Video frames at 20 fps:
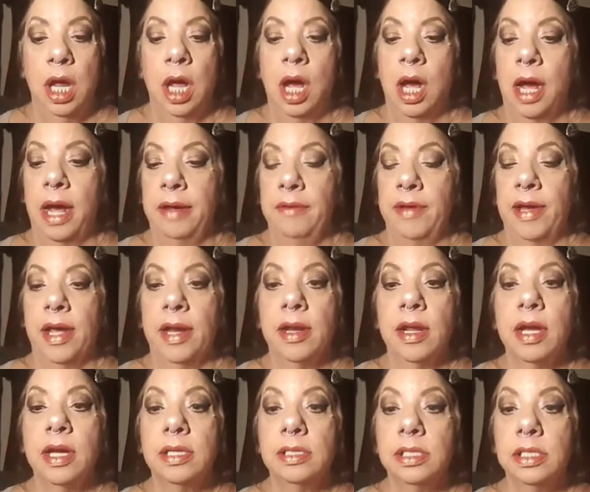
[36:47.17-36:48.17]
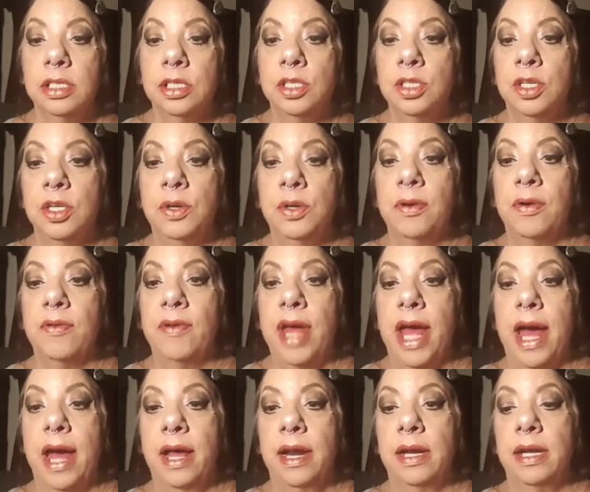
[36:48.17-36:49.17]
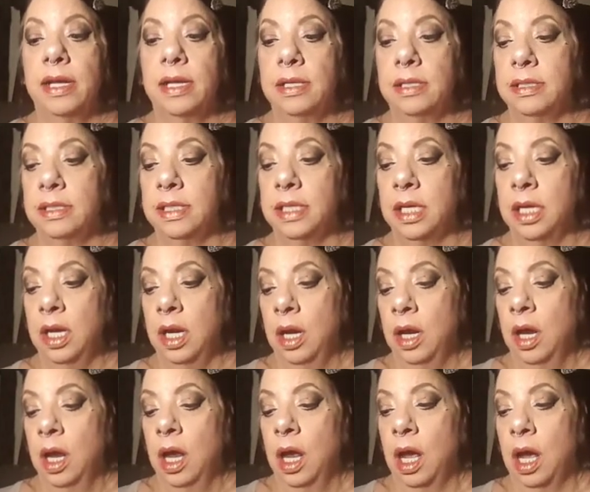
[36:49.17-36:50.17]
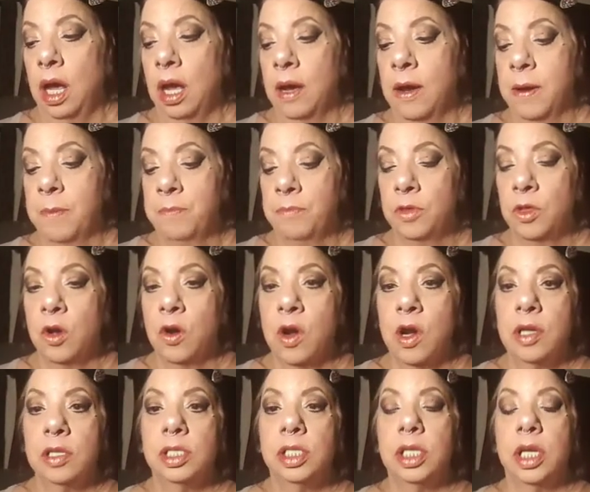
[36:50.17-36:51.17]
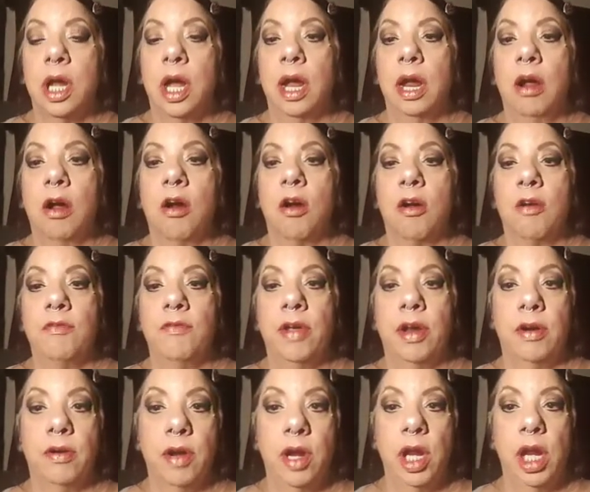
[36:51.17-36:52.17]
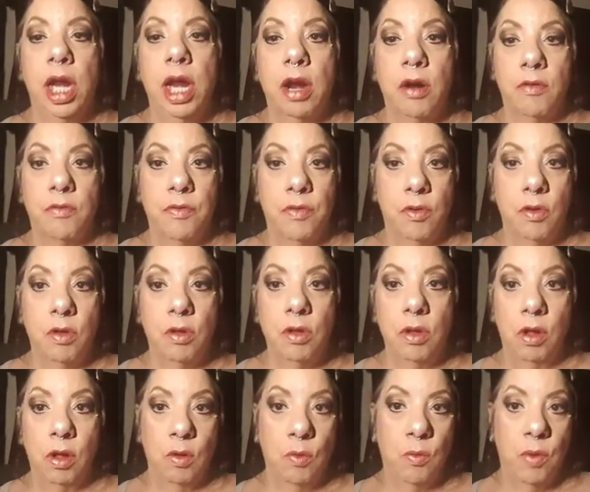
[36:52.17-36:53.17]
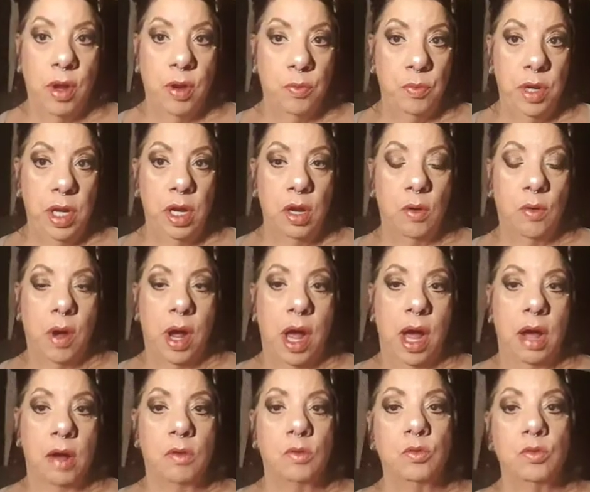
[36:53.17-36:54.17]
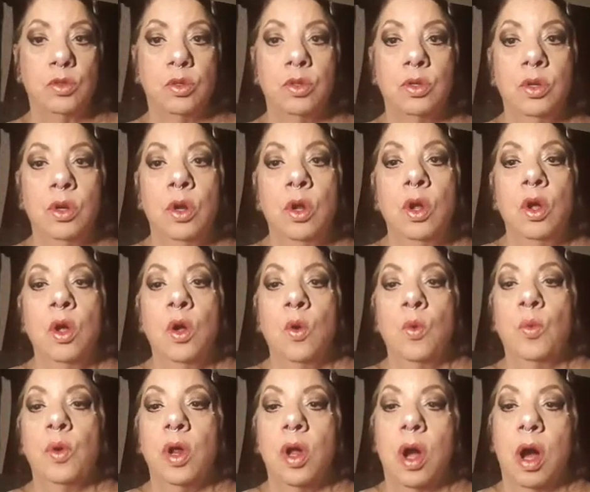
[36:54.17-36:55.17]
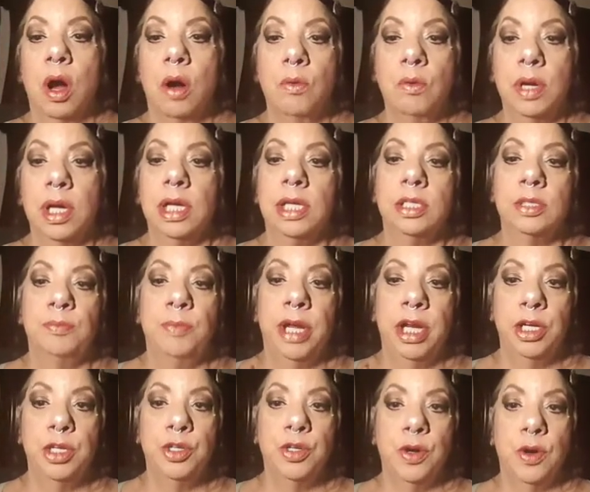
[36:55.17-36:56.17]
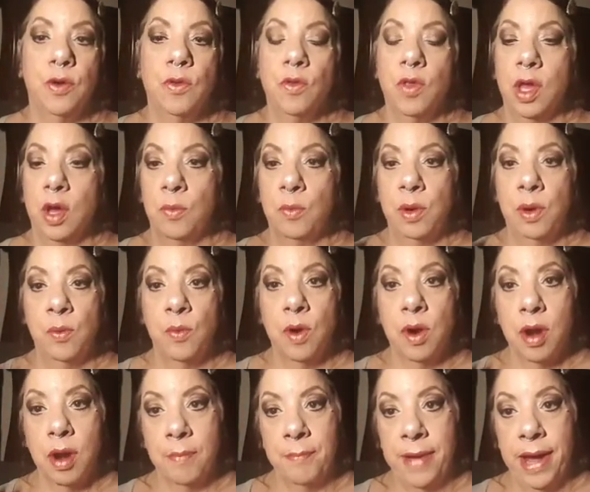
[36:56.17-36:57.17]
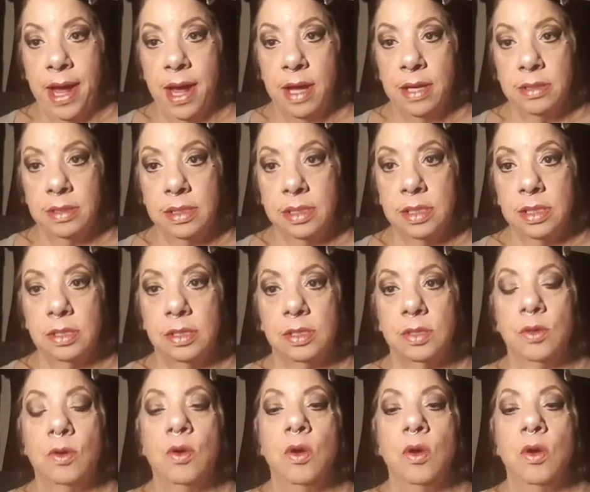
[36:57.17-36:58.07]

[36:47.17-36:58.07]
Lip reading: I've had cousins who have had it. Lawrence and I are very careful when we go out. We always make sure that we wear our masks.